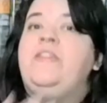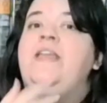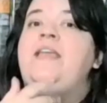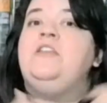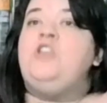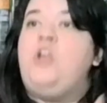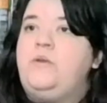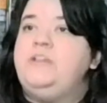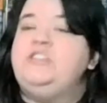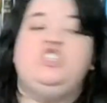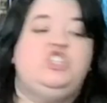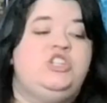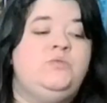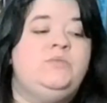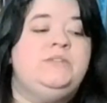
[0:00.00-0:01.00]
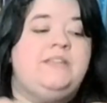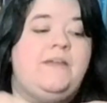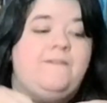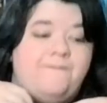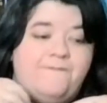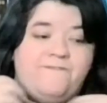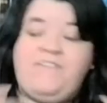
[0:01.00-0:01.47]
they noticed she was
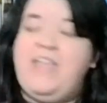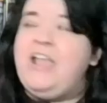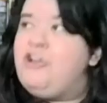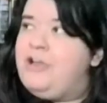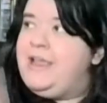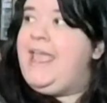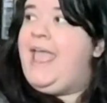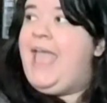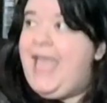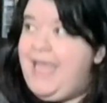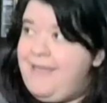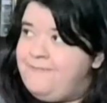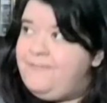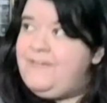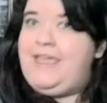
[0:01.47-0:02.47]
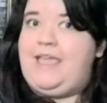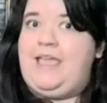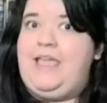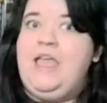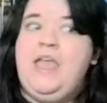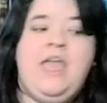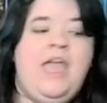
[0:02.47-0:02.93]
very heavy,